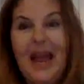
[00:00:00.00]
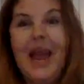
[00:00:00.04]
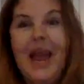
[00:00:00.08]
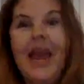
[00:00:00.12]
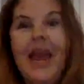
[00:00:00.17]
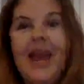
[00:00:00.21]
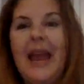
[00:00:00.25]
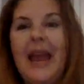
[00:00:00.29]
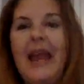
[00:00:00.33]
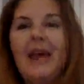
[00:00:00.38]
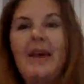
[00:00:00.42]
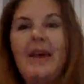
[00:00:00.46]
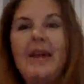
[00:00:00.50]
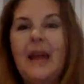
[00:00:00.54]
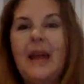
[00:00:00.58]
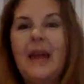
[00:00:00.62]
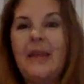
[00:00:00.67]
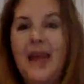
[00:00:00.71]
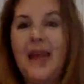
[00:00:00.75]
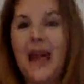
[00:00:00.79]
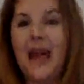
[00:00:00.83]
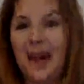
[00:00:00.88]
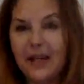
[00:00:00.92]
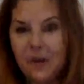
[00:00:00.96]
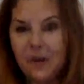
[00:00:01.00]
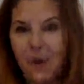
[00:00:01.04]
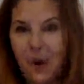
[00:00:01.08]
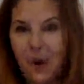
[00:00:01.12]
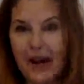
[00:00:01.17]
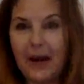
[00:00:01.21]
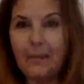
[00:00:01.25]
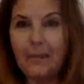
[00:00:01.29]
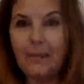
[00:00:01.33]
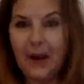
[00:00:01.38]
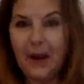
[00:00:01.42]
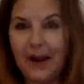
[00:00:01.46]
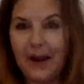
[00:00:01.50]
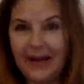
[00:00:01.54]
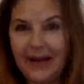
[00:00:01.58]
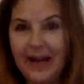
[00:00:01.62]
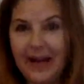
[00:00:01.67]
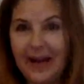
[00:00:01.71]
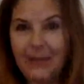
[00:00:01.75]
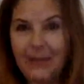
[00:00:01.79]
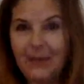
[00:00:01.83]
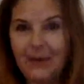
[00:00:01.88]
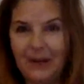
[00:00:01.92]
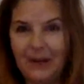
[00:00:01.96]
And that's why a
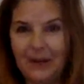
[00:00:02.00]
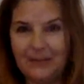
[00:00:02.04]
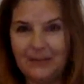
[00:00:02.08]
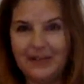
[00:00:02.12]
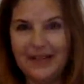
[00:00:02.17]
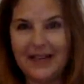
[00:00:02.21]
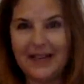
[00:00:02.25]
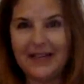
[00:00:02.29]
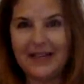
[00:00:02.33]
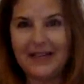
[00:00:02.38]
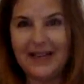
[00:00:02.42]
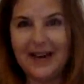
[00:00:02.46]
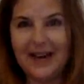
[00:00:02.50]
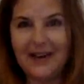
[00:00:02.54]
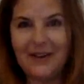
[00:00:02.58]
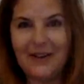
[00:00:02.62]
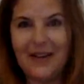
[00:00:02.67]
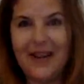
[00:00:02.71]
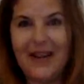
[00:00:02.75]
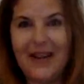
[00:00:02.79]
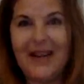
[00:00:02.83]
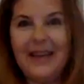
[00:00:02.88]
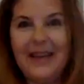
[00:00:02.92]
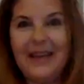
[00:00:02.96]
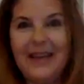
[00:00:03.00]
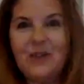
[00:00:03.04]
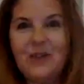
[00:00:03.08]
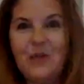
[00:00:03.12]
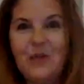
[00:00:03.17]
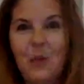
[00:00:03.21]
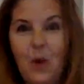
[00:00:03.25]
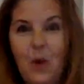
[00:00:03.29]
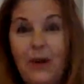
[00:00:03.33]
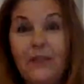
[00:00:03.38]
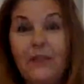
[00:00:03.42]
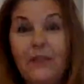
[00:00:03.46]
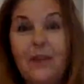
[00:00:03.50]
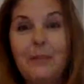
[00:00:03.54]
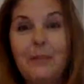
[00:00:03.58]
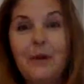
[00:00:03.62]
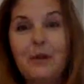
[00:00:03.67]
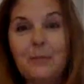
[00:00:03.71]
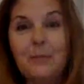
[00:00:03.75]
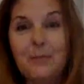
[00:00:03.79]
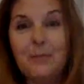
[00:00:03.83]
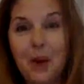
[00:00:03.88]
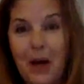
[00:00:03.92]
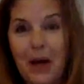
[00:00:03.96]
pineapple upside down cake is one of the
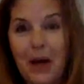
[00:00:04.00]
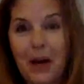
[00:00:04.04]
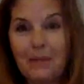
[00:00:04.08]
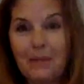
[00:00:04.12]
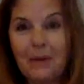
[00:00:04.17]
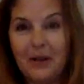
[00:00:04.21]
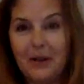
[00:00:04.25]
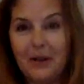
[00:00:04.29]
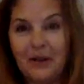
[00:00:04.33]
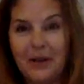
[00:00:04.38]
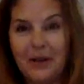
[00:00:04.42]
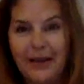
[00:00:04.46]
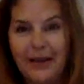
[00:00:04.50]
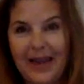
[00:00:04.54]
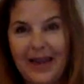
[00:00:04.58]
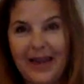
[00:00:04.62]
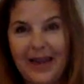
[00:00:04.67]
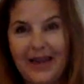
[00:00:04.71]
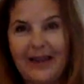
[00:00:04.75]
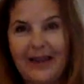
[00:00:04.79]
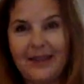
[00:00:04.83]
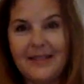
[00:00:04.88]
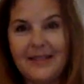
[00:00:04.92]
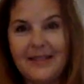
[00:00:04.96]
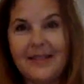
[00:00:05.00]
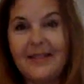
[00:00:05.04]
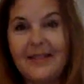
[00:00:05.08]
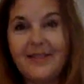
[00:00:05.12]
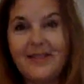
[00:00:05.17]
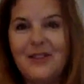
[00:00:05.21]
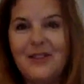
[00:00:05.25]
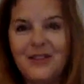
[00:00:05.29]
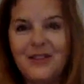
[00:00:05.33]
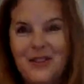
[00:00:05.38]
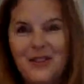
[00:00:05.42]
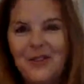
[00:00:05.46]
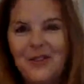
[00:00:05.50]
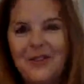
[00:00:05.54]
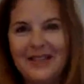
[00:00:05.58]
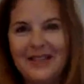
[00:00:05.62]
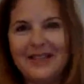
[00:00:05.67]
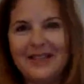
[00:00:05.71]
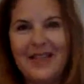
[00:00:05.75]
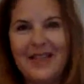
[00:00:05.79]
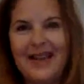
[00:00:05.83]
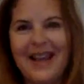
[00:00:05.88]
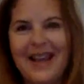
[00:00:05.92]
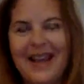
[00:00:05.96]
most popular cakes to
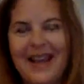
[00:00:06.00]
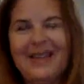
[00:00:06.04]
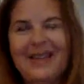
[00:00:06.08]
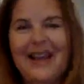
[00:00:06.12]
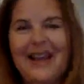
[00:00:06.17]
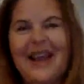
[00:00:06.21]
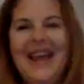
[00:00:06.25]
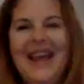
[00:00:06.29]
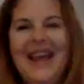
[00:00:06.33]
this day.